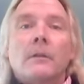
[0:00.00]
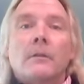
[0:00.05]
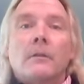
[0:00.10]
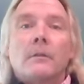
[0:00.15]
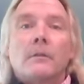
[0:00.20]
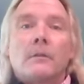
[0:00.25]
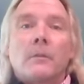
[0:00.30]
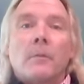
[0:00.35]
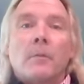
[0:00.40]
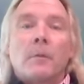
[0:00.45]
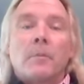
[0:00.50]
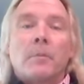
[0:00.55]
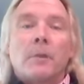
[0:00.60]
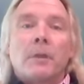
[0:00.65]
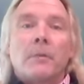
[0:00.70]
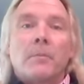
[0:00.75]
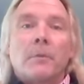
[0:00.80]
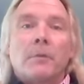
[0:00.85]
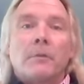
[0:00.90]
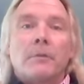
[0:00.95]
to some of
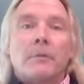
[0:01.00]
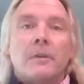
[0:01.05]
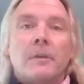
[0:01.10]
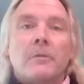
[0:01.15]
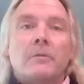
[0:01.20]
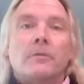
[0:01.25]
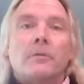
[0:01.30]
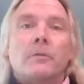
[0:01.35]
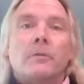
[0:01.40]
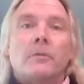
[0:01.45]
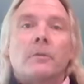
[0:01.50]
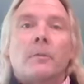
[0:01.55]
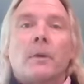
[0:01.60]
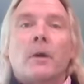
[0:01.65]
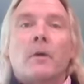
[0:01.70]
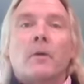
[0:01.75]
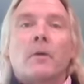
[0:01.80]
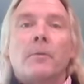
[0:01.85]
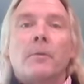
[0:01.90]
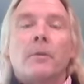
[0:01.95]
people's issues
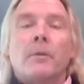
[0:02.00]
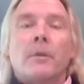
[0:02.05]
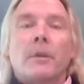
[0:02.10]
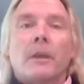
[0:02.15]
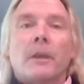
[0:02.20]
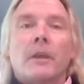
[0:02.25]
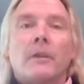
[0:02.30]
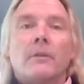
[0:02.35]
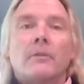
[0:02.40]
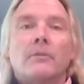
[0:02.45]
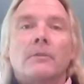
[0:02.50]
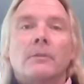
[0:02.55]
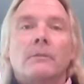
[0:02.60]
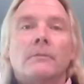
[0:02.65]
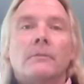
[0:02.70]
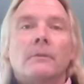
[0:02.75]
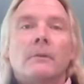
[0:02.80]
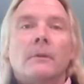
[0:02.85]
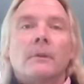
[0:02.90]
about communication.